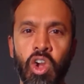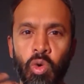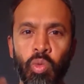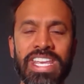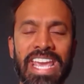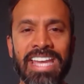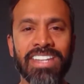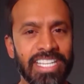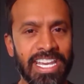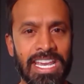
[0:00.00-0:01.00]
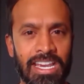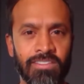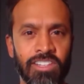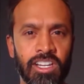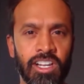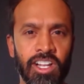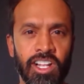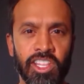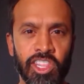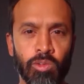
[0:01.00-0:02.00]
We had to have
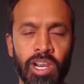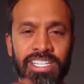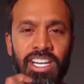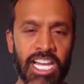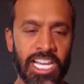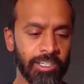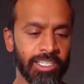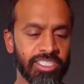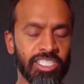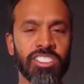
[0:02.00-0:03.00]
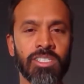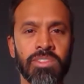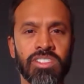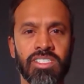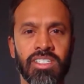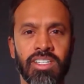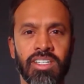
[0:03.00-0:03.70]
the right hiring systems,